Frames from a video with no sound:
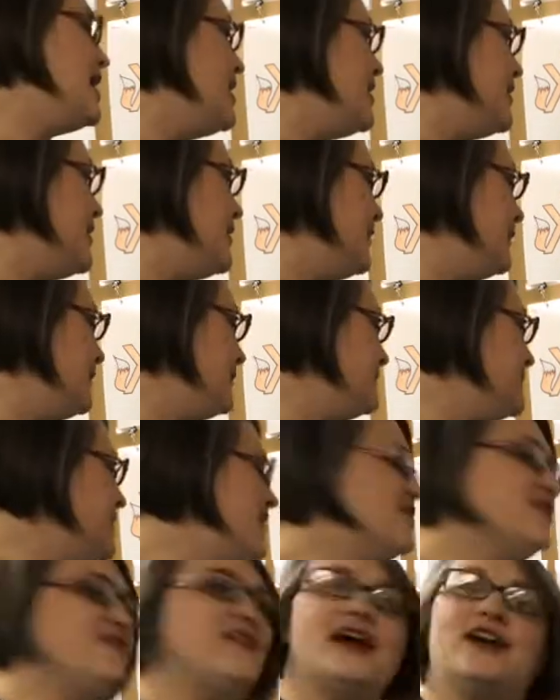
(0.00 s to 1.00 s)

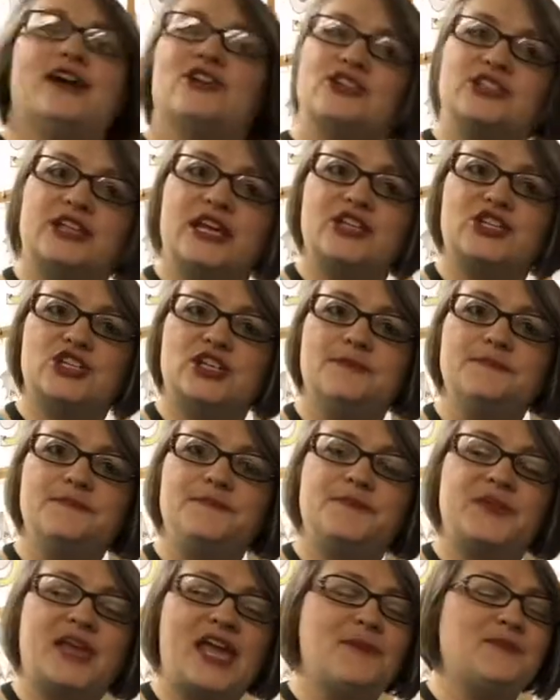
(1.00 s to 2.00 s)
and the fire station,
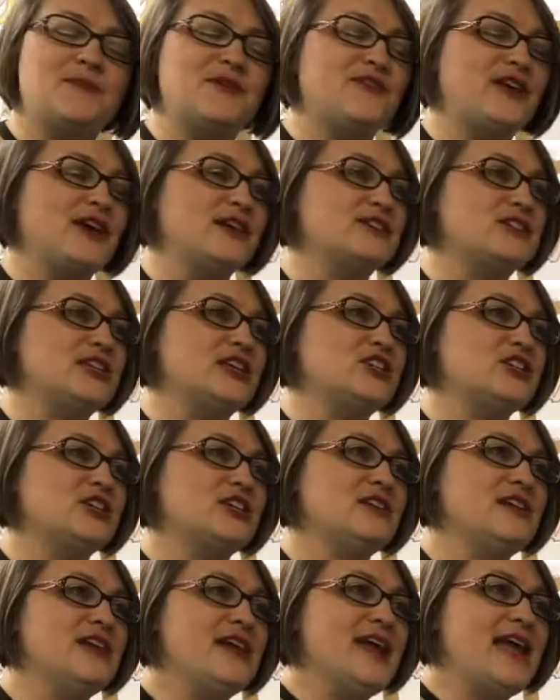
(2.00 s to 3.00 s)
Canby Fire
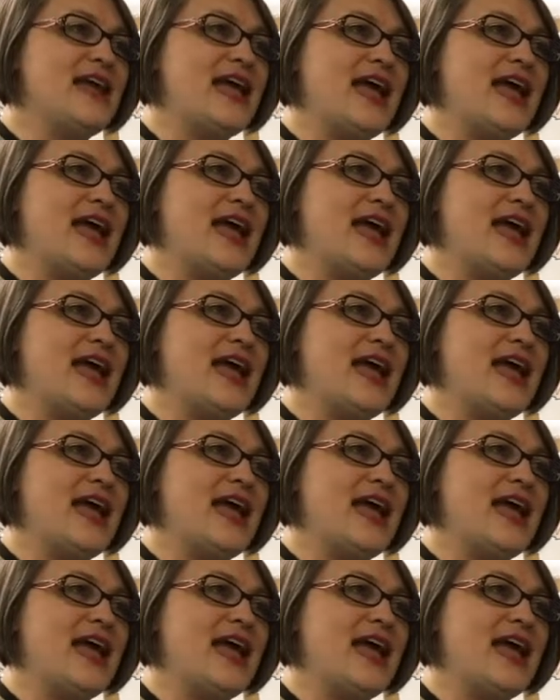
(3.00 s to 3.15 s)
Station.